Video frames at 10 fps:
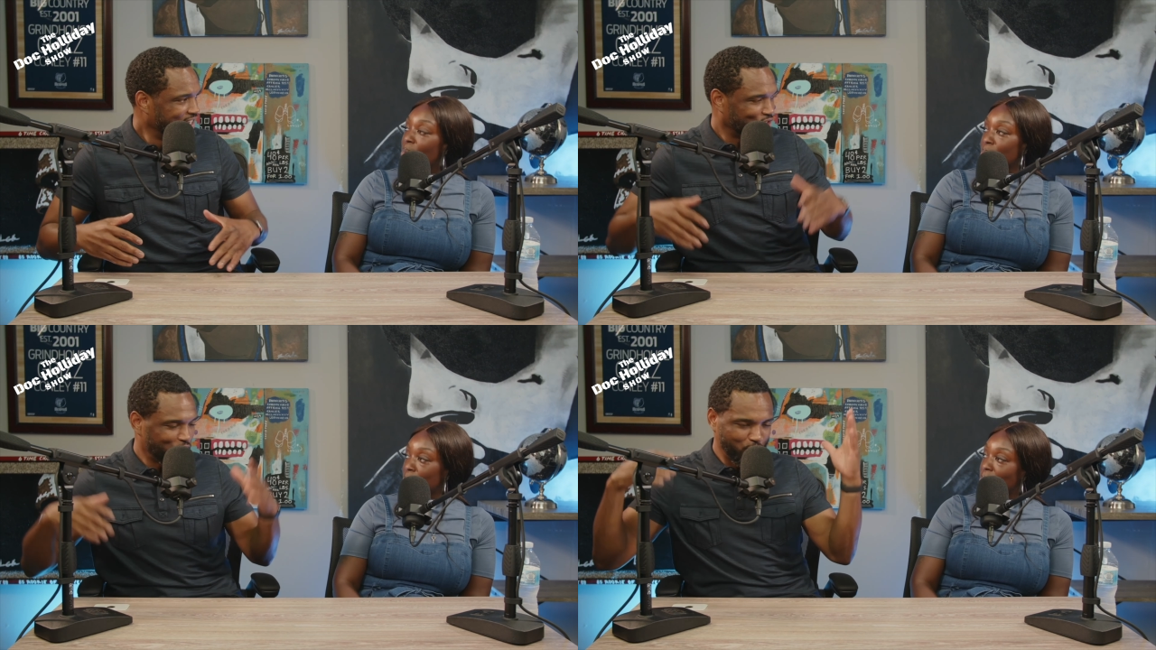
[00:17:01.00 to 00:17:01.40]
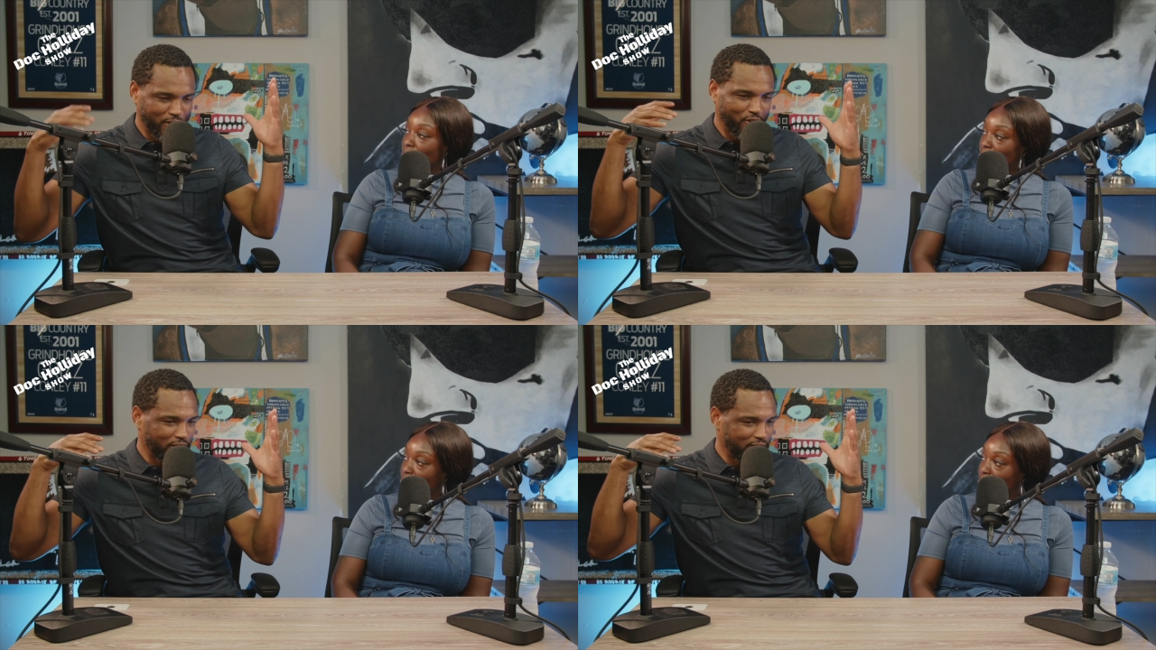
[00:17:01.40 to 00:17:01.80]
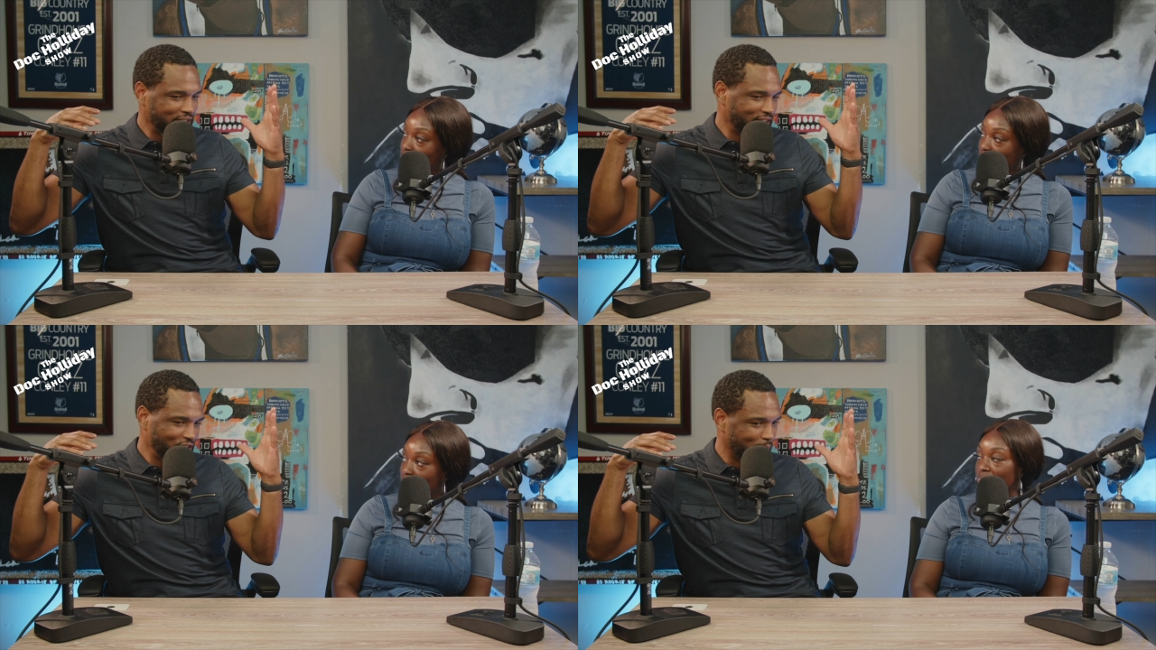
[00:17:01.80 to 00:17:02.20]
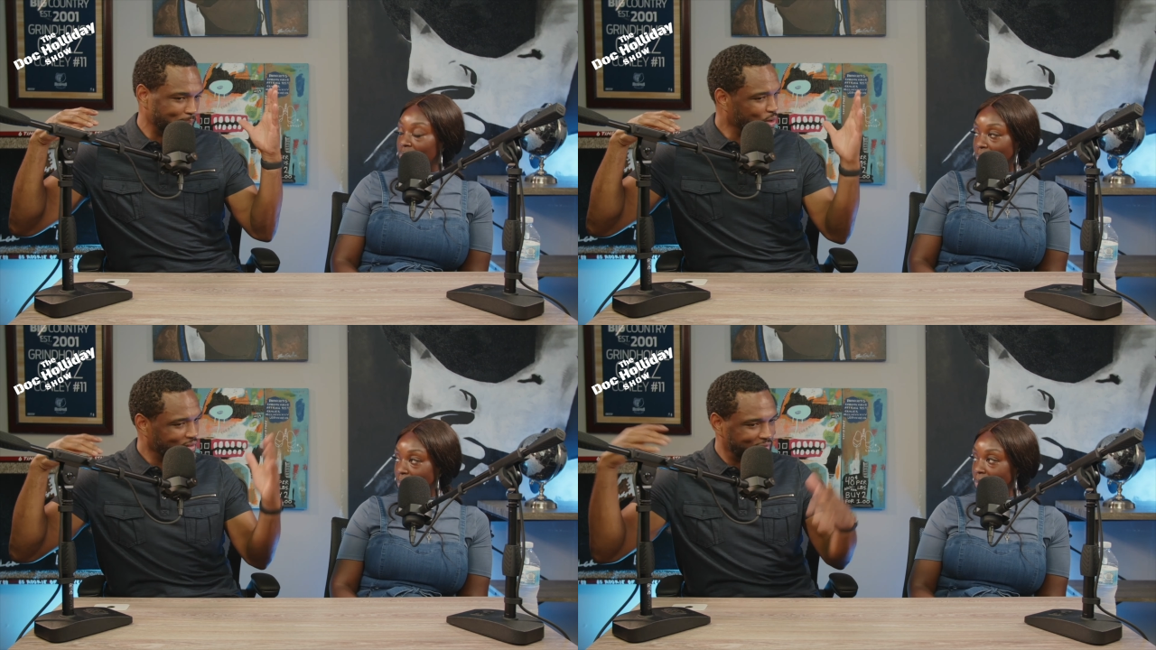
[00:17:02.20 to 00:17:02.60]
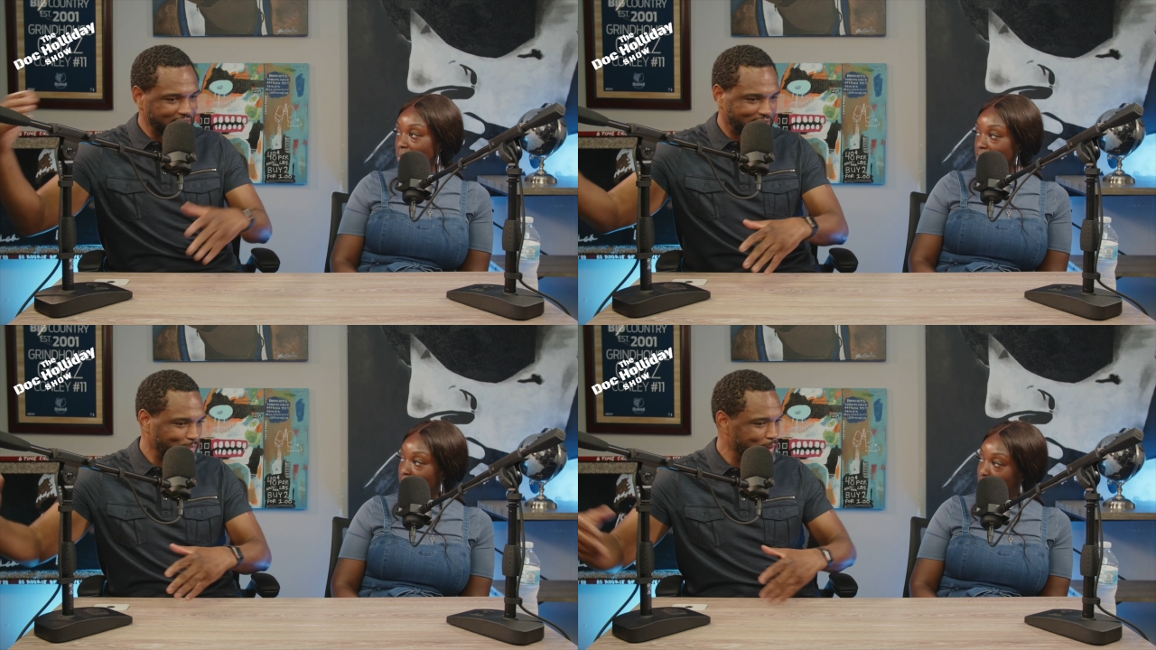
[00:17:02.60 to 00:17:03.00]
Speaker 1: so you you are you a motivation
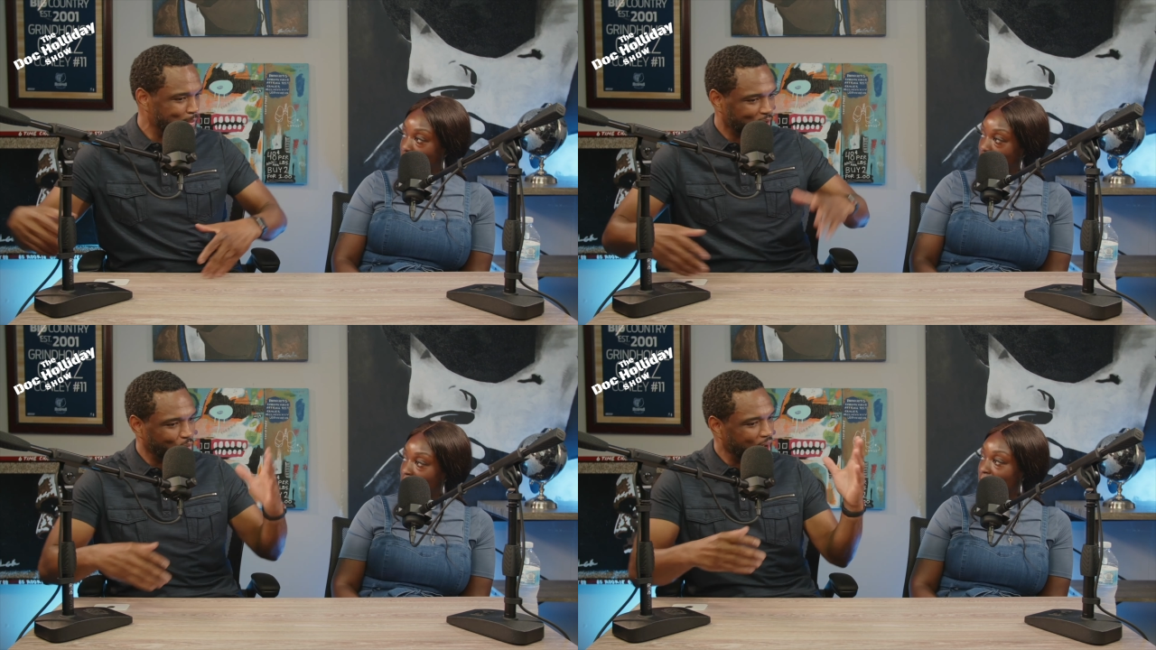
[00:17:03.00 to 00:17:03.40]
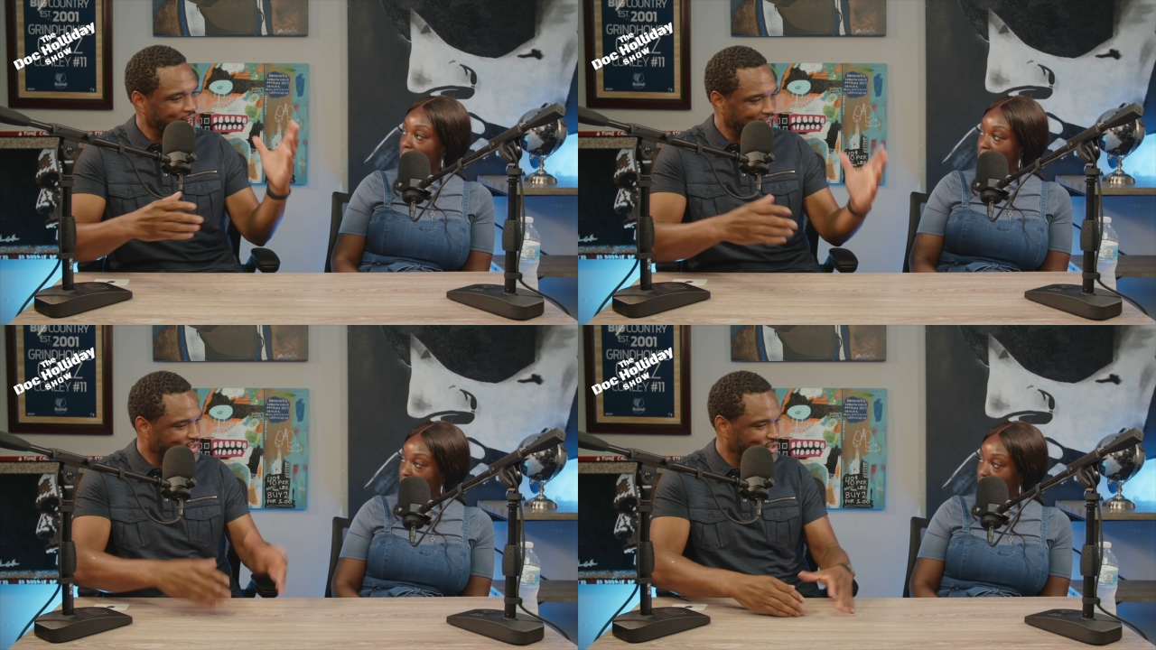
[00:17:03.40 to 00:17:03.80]
to people on weight loss